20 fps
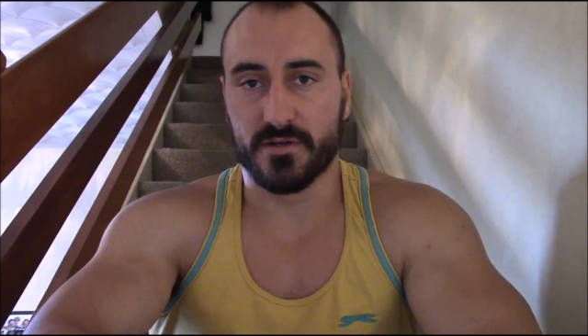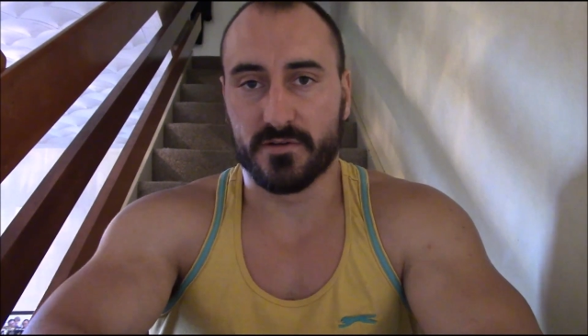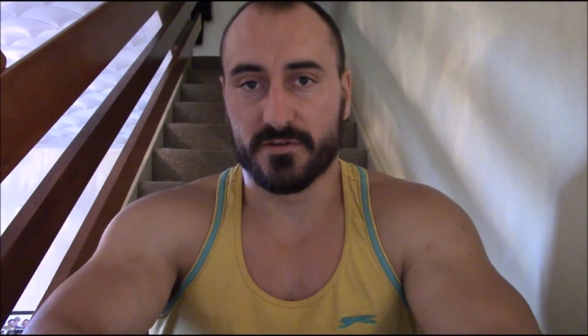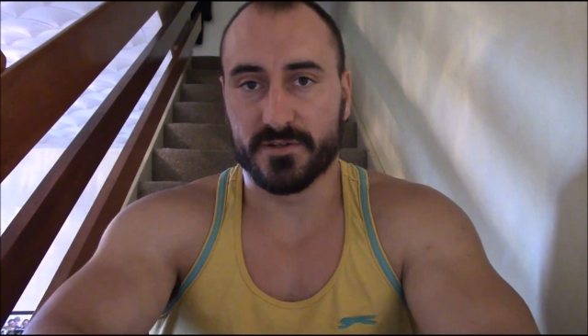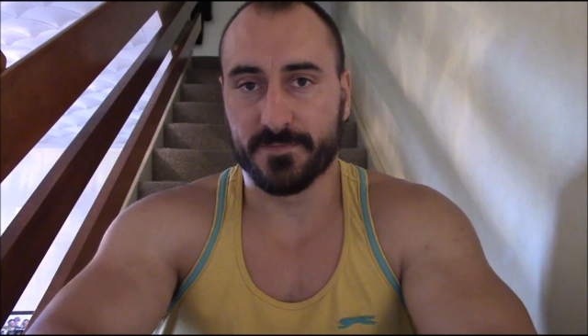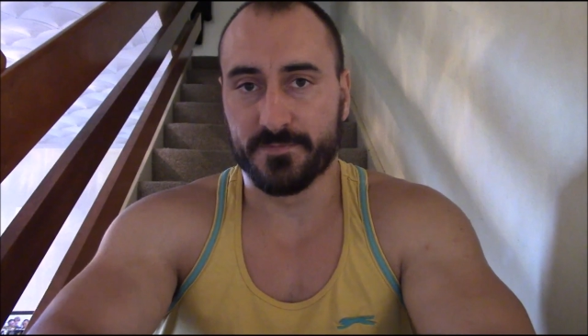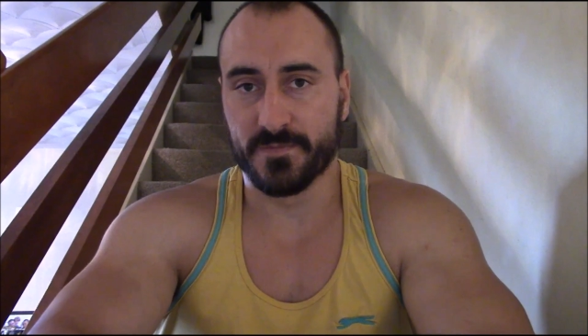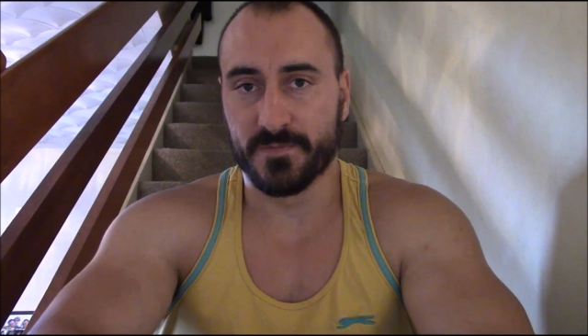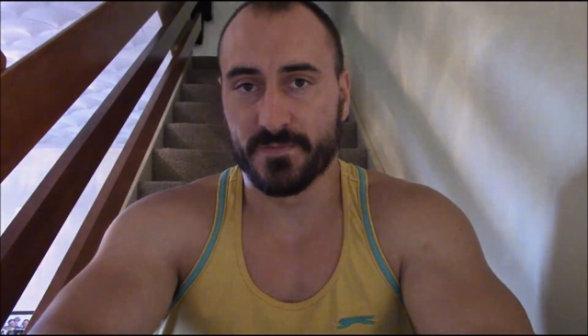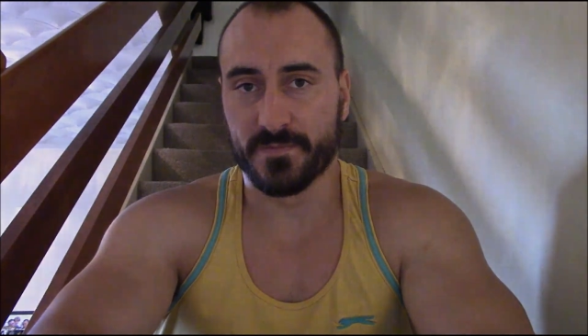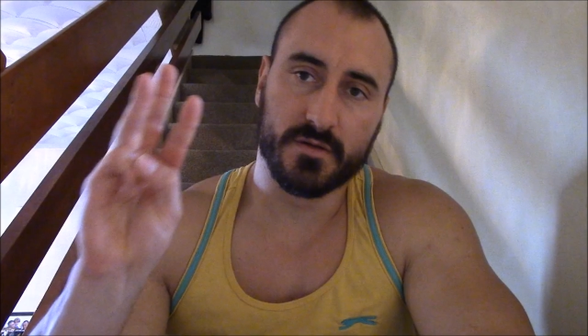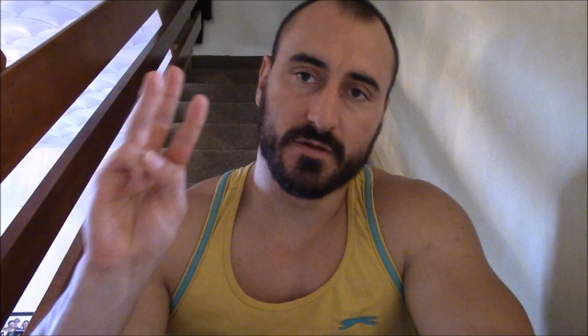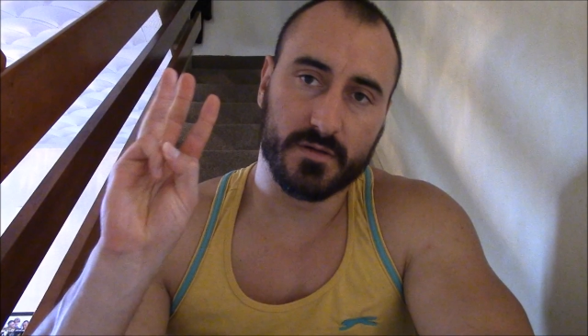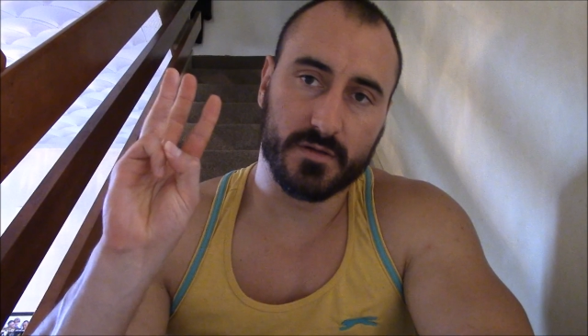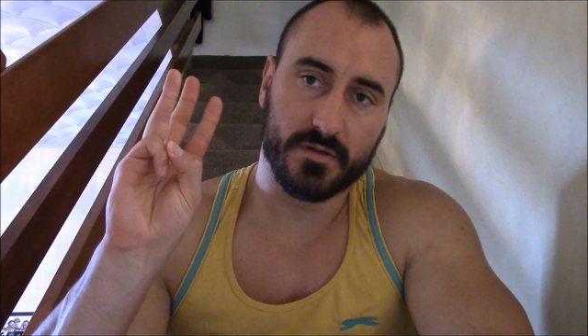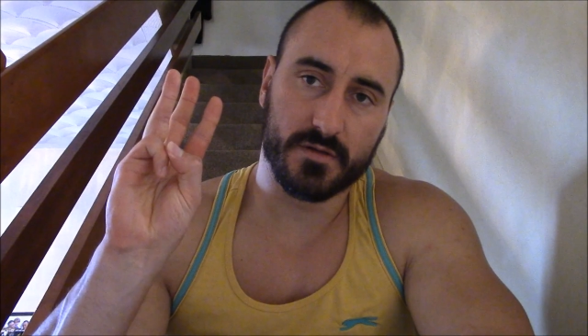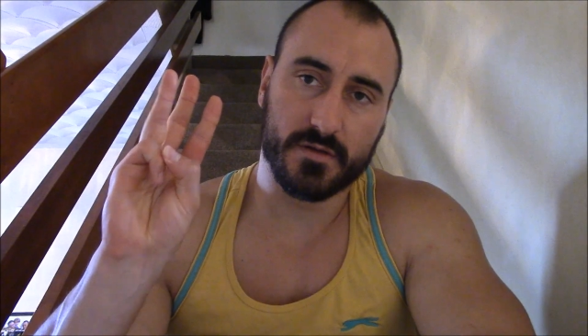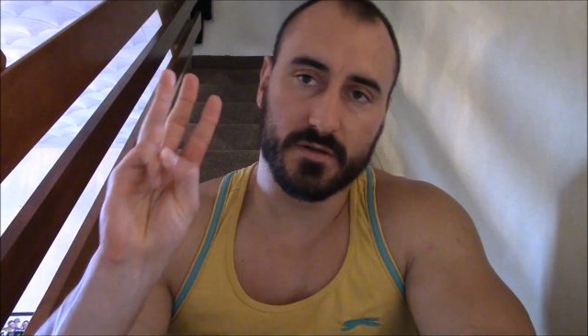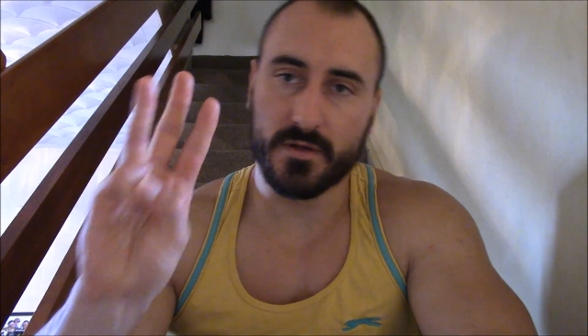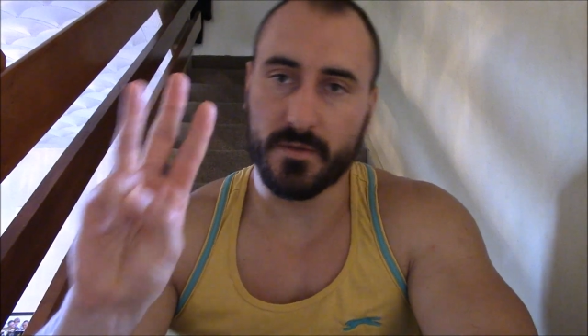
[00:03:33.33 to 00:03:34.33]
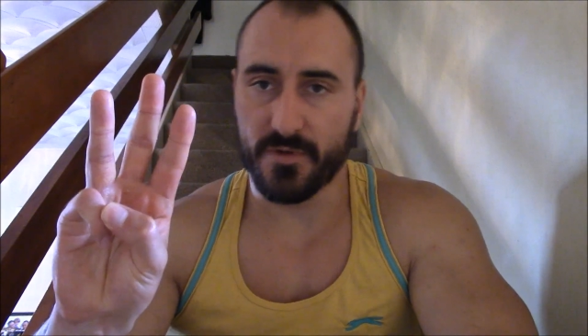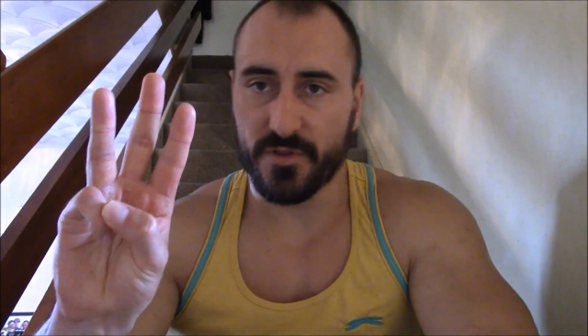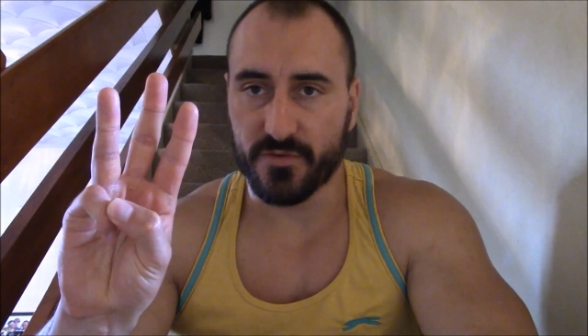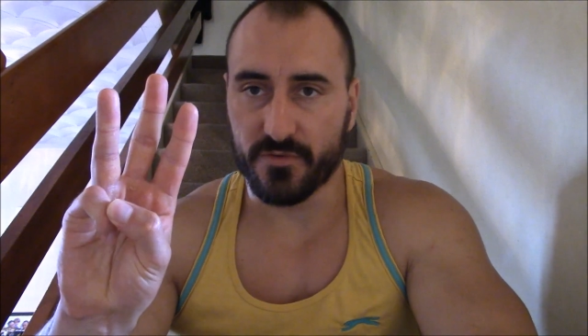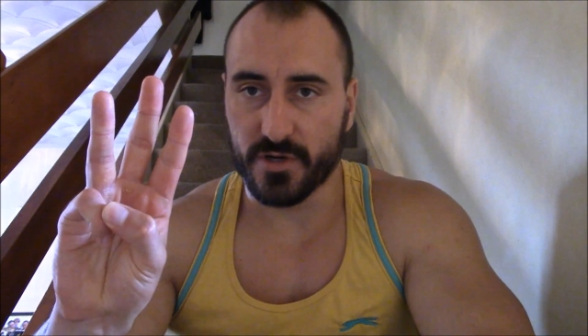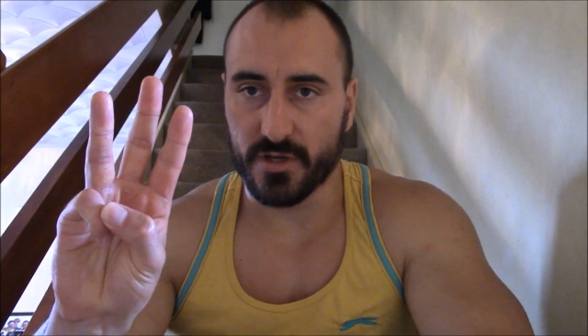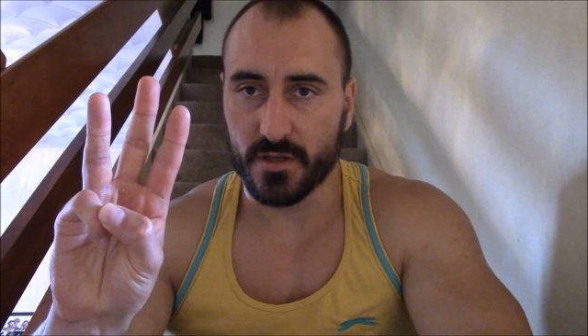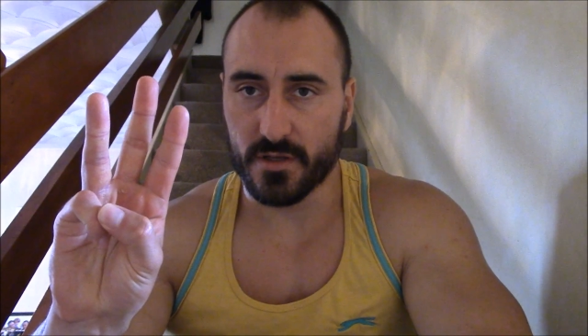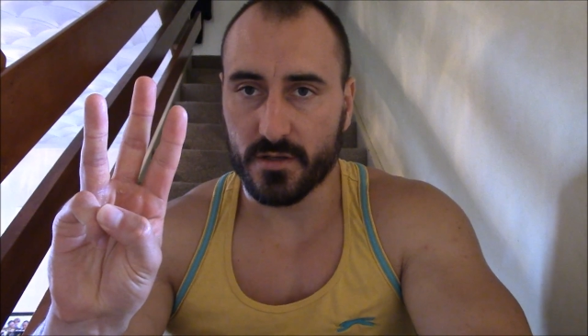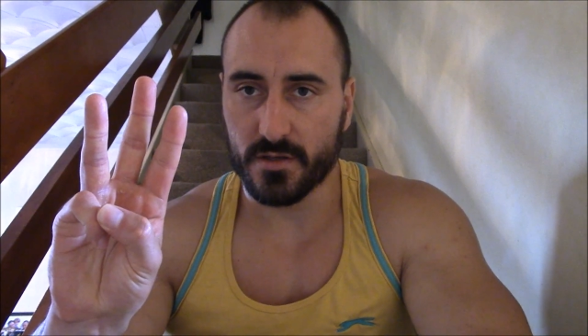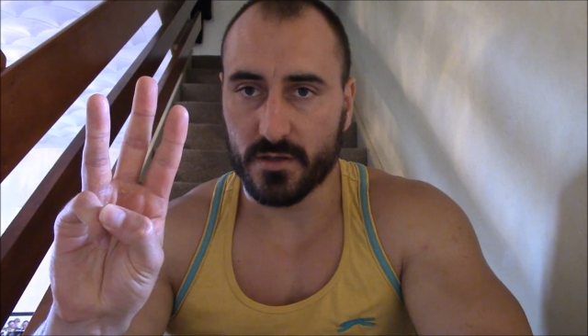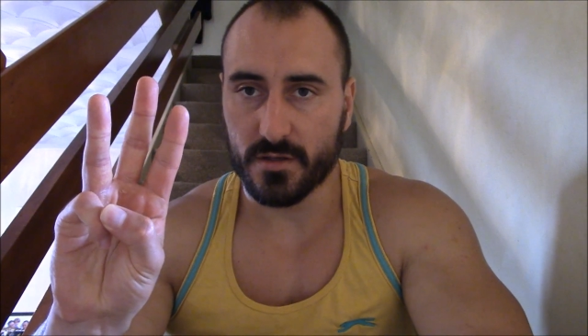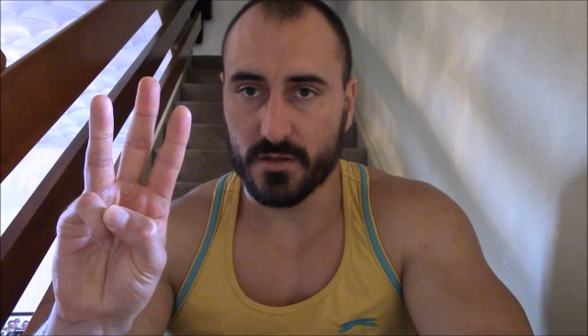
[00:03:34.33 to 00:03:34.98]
All right. Number 3.